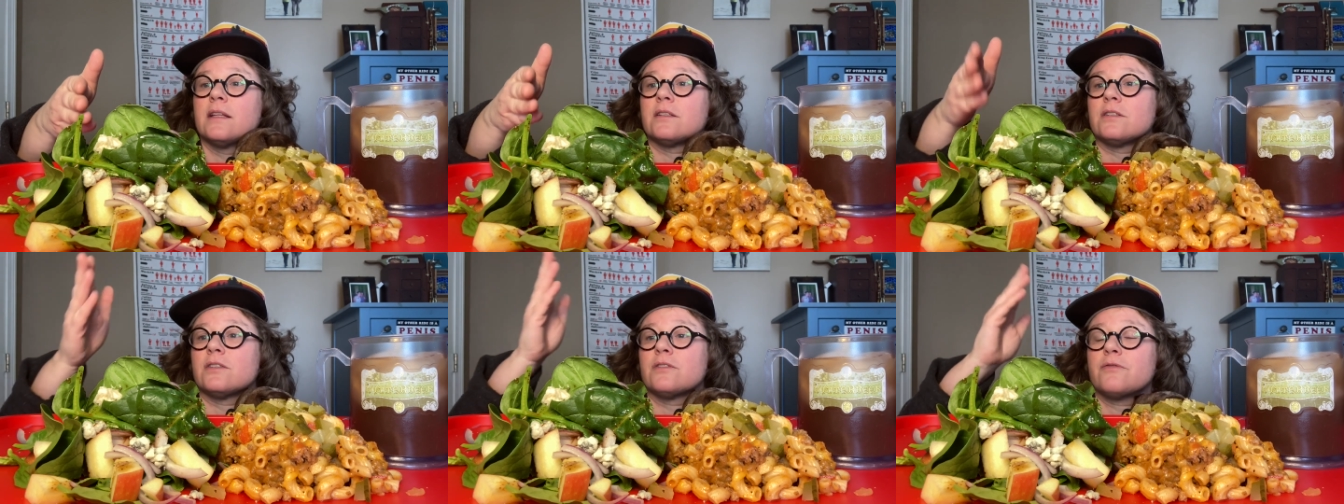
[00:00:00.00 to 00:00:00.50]

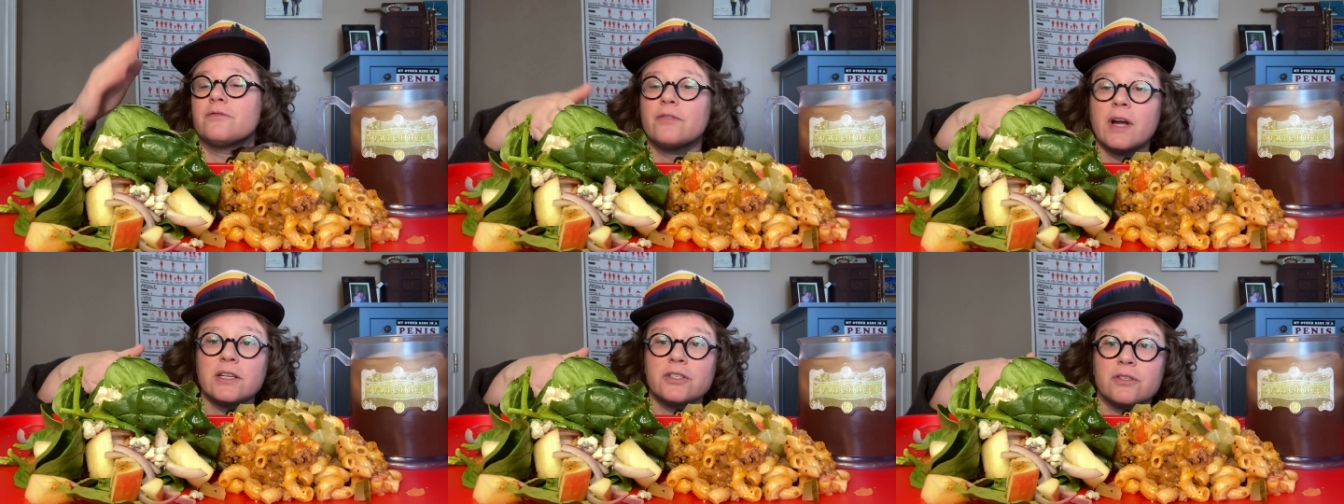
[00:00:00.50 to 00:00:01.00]
This is
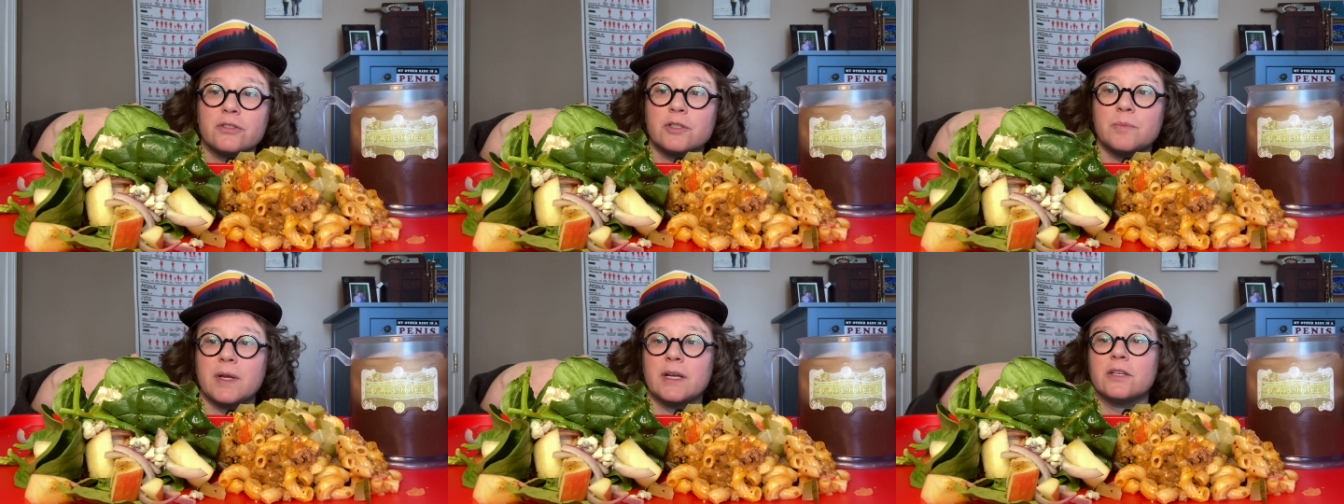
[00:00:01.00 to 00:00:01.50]
fresh
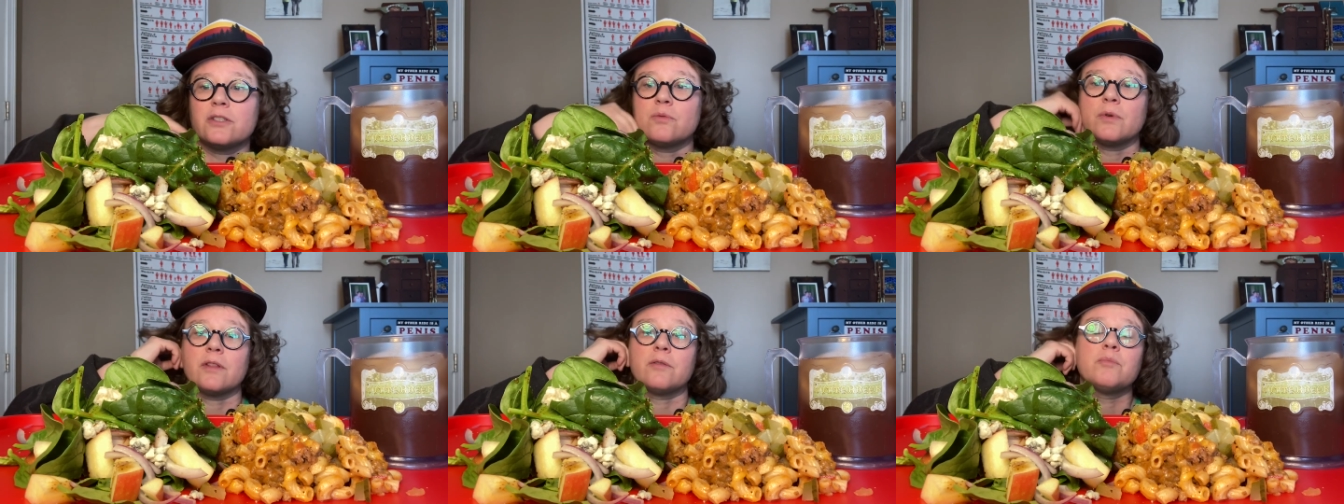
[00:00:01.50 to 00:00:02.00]
spinach
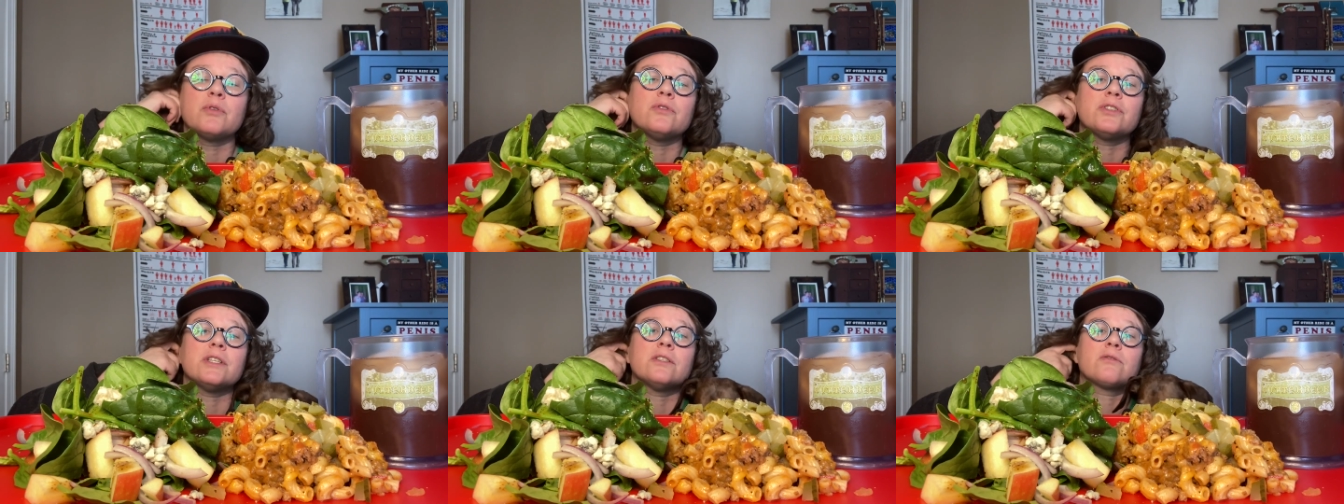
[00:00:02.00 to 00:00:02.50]
with blue
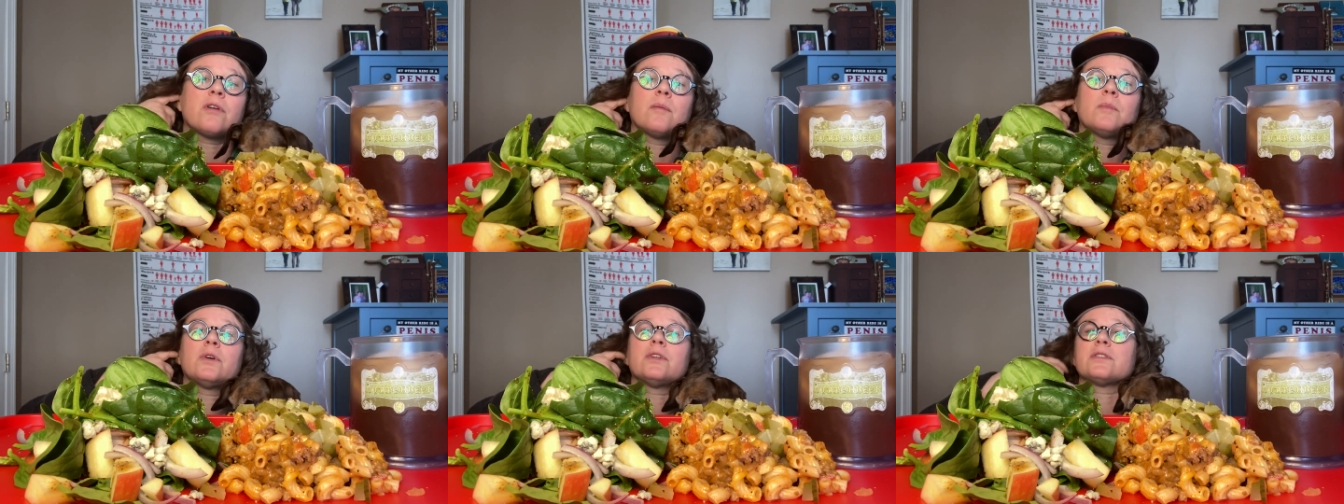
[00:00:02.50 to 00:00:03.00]
cheese
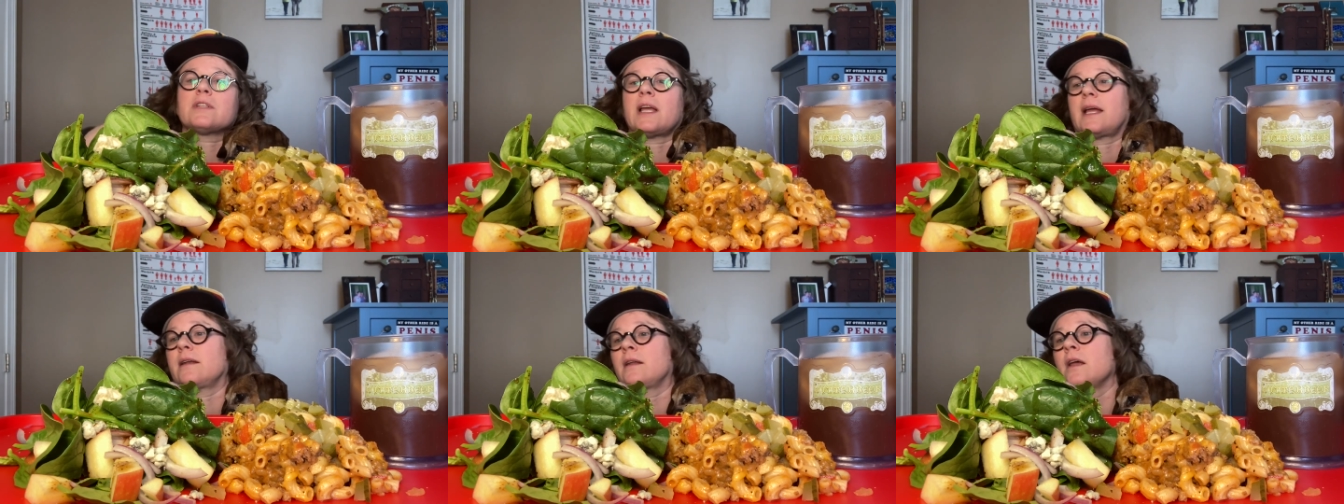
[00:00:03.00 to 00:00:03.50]
crumbles
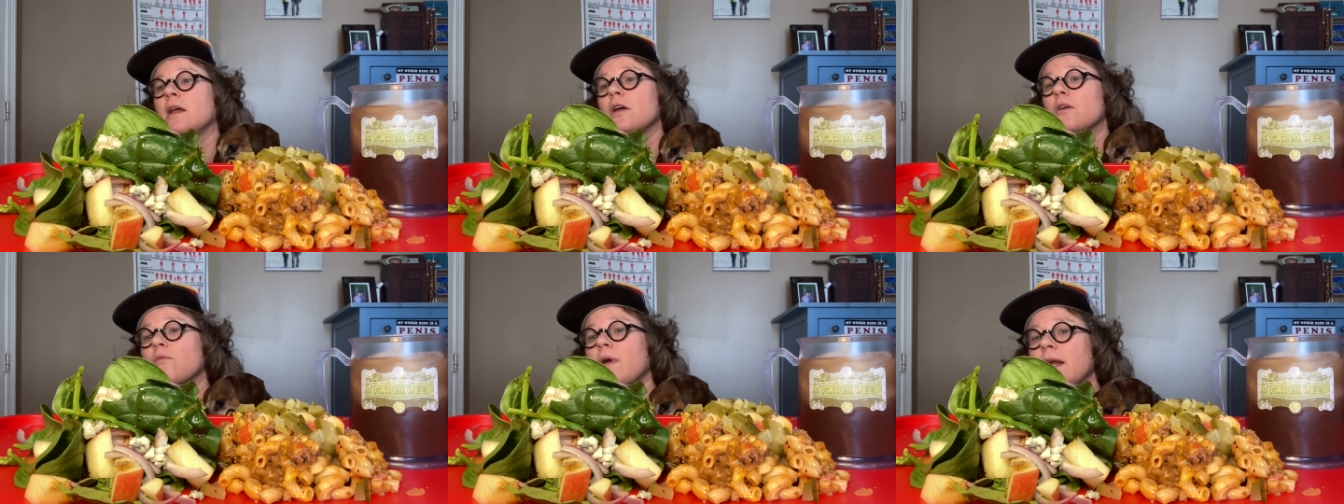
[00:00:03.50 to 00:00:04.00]
and
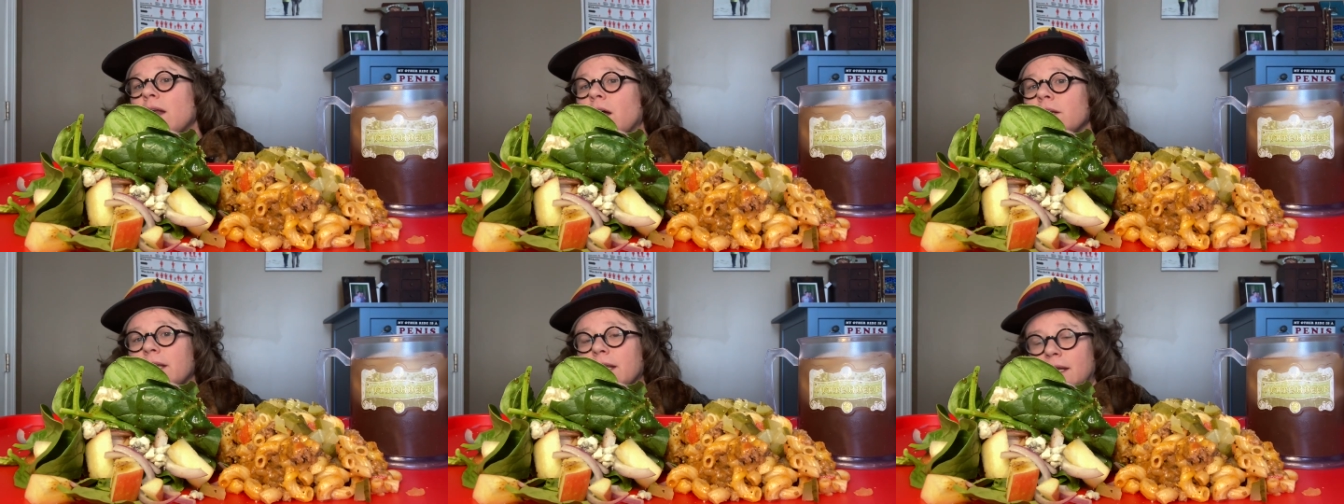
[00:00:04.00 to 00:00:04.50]
red
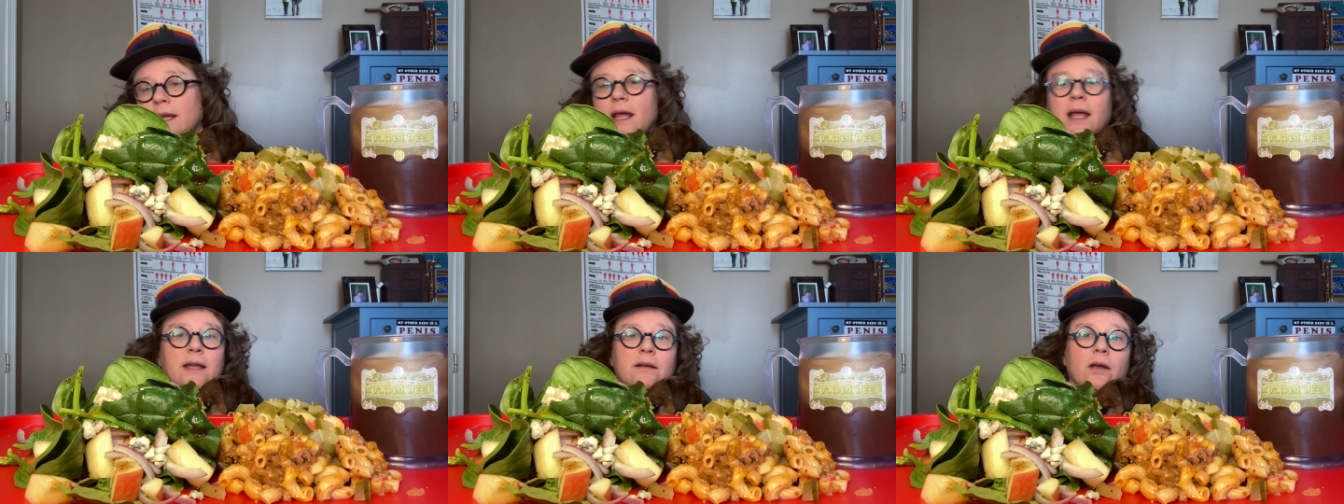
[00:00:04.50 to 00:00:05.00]
onion
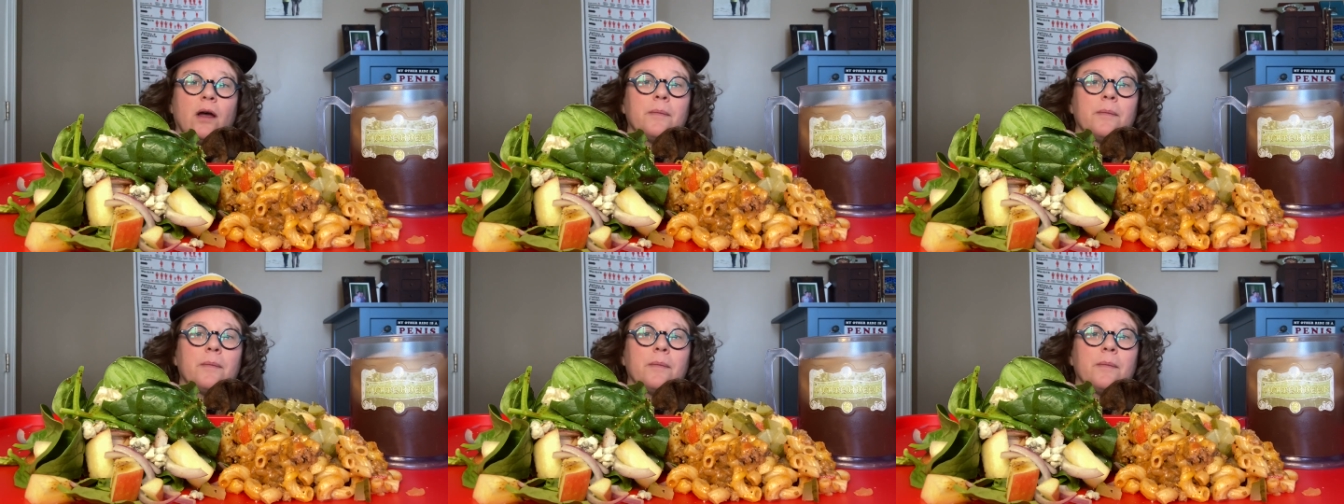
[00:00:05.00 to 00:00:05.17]
and